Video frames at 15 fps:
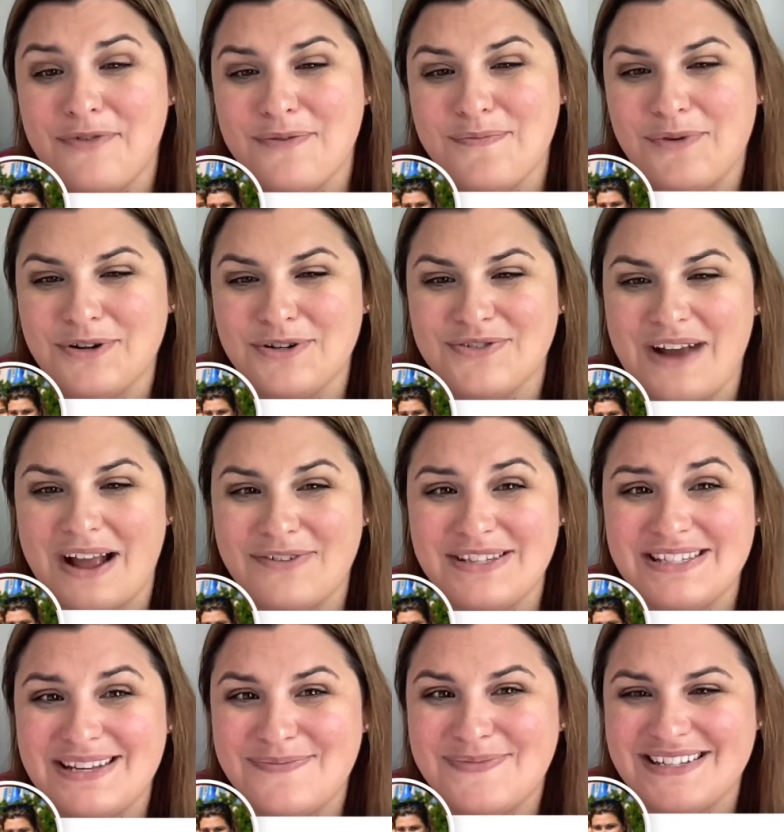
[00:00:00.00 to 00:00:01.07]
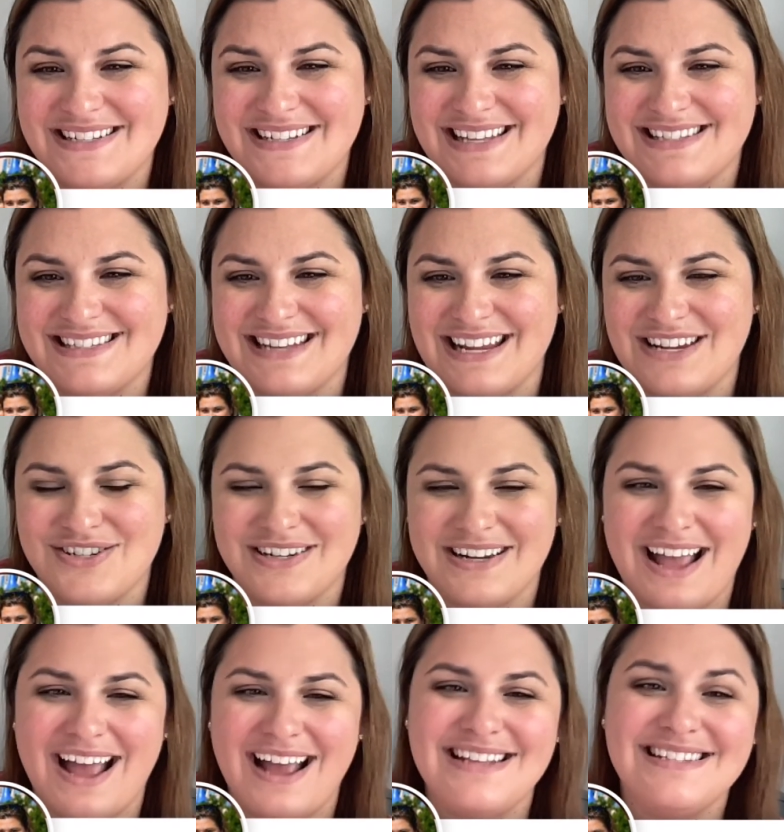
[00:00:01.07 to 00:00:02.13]
for more travel tips and destination
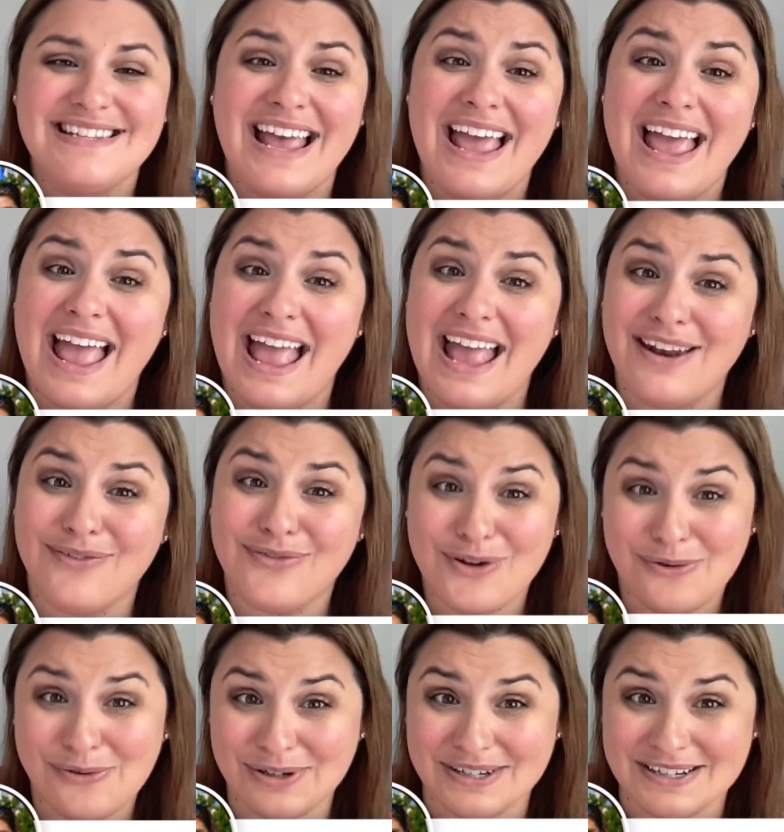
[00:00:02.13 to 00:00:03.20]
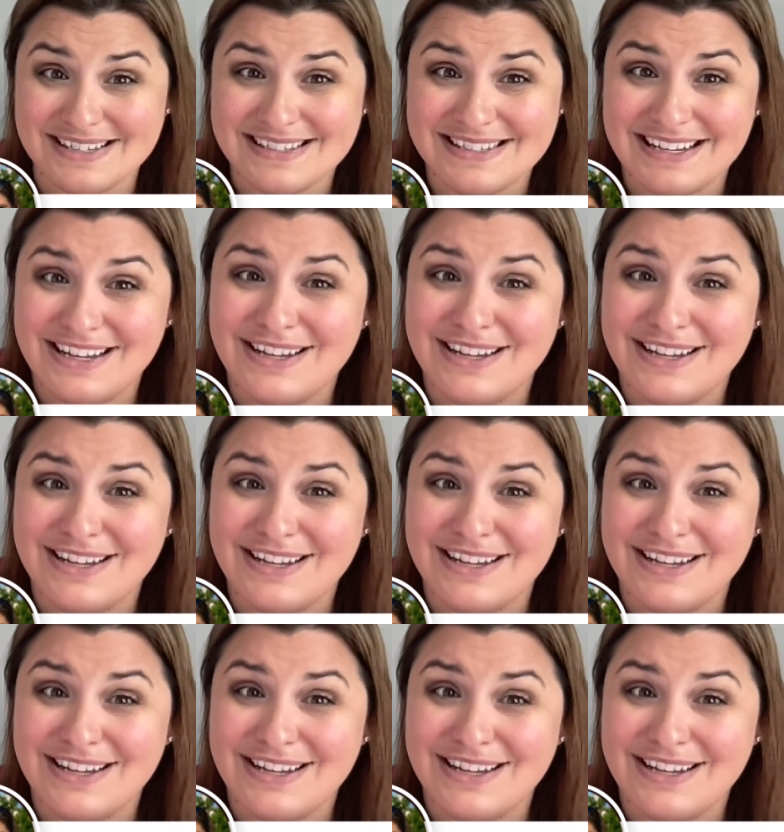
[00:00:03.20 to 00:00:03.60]
guides. And of course,